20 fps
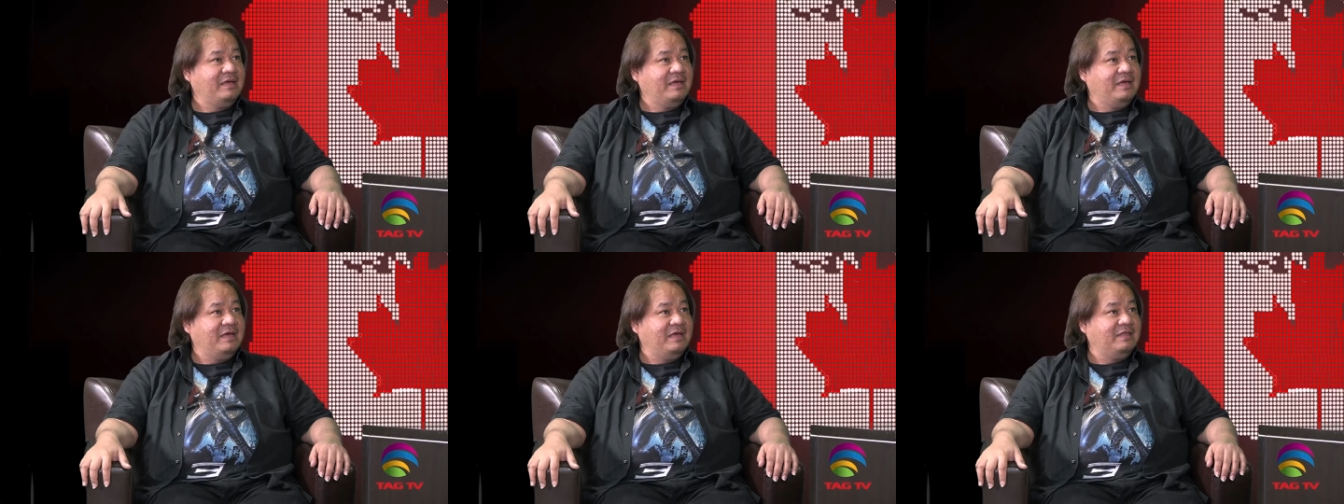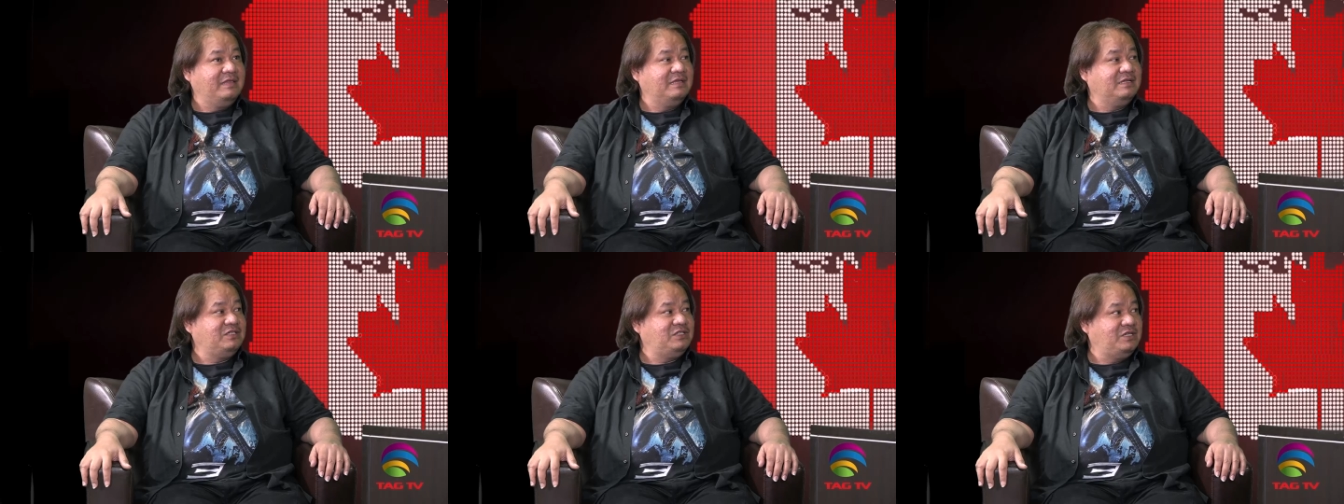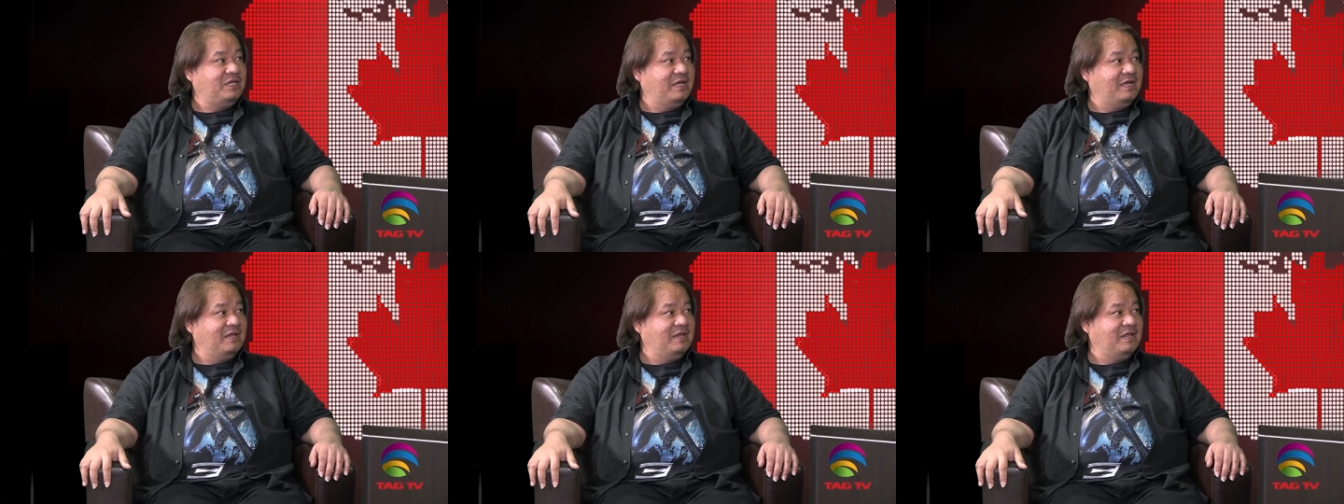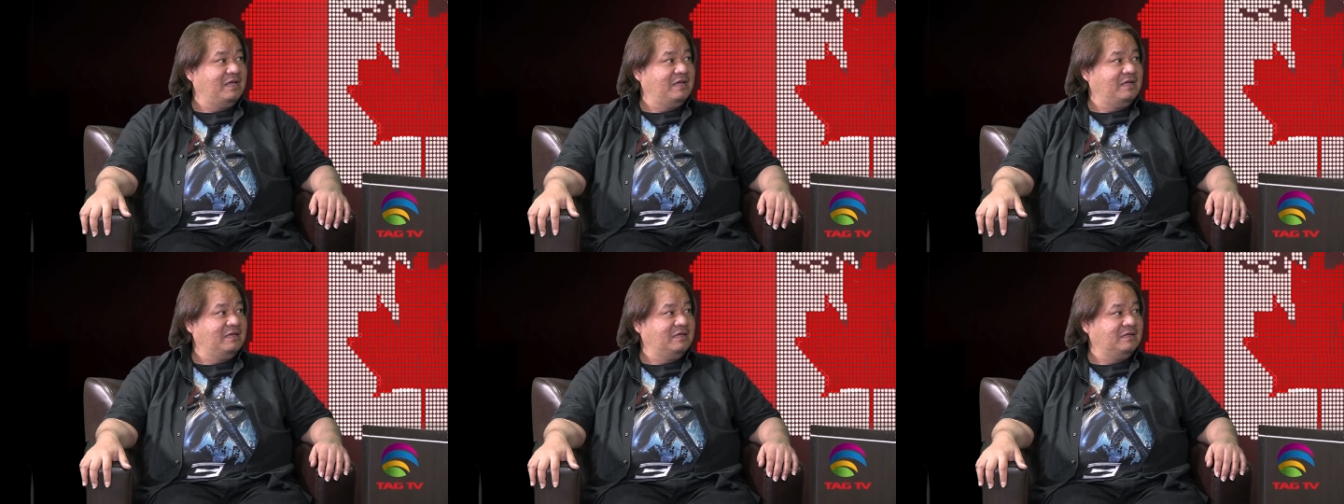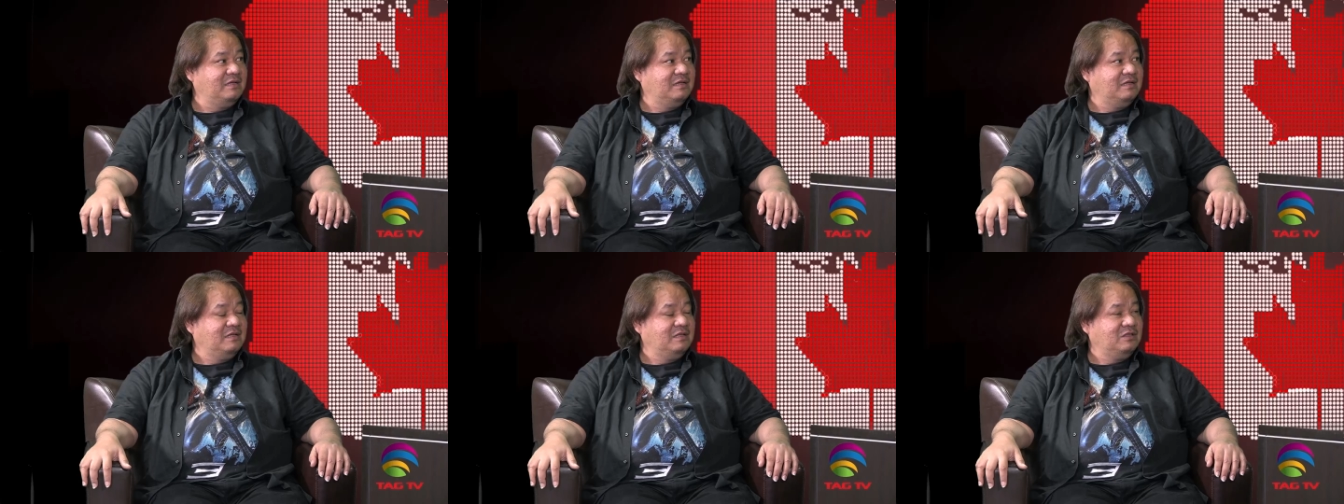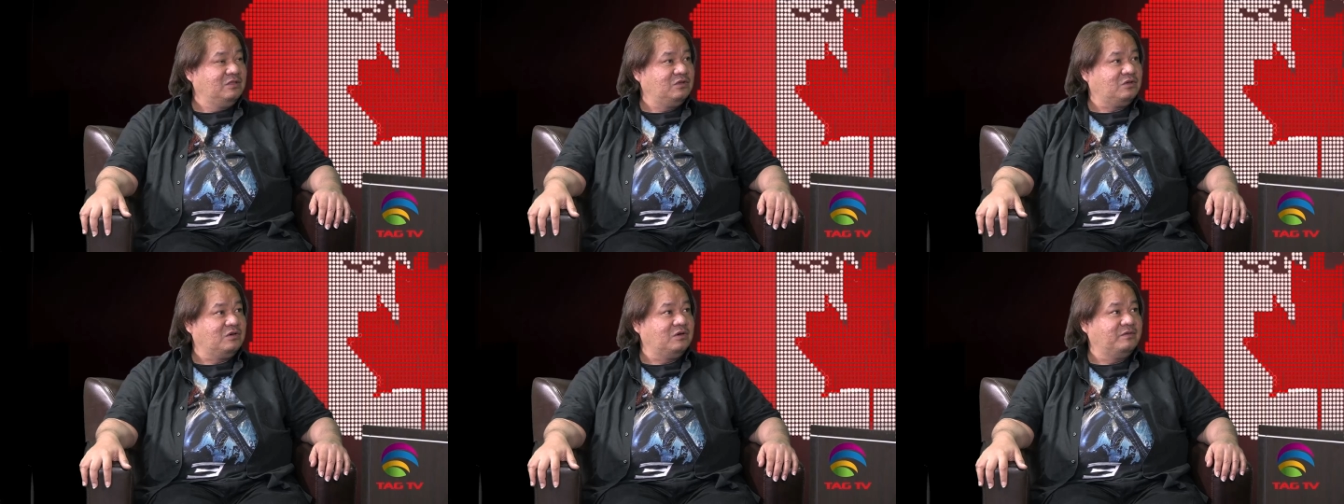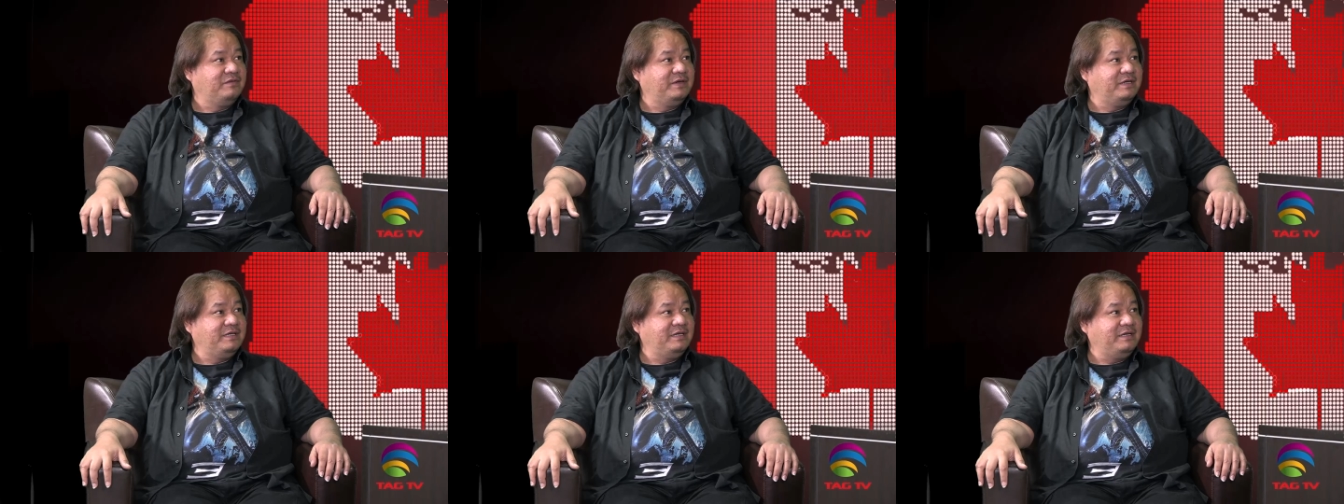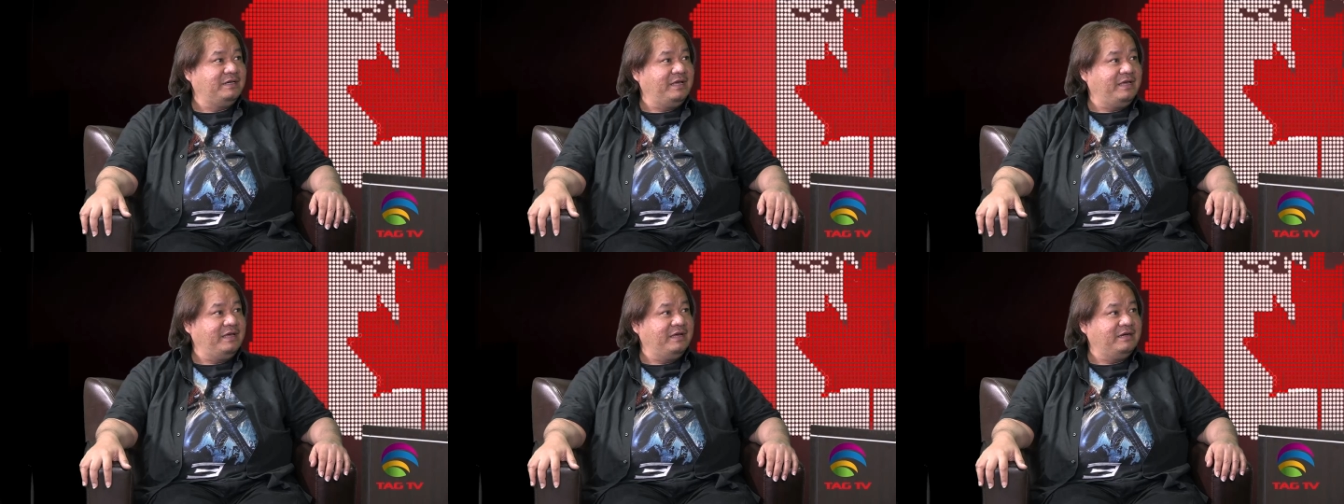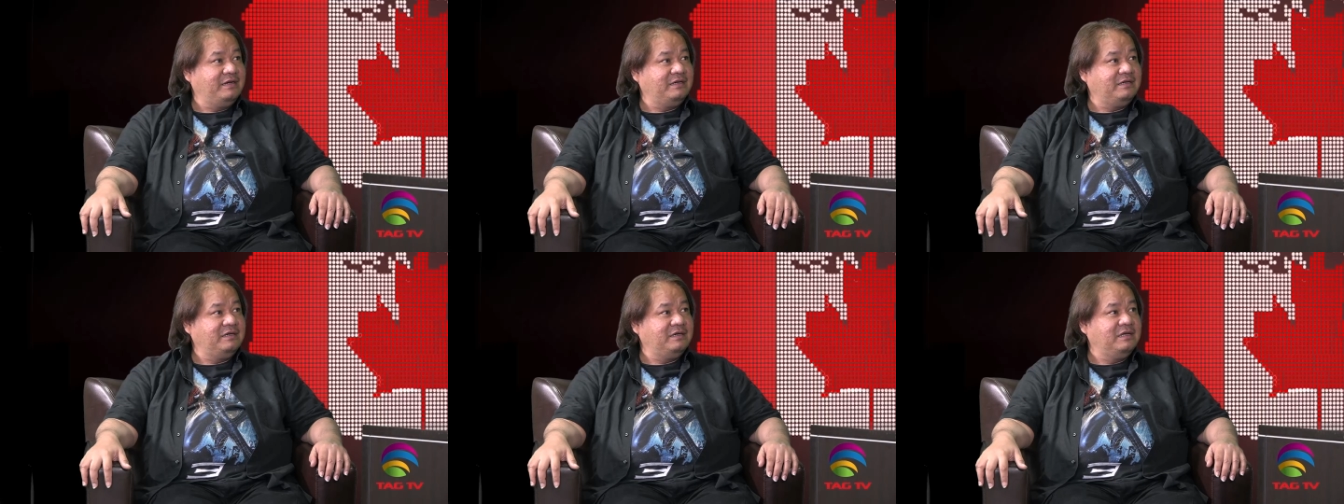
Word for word: and the shela to cover their hair.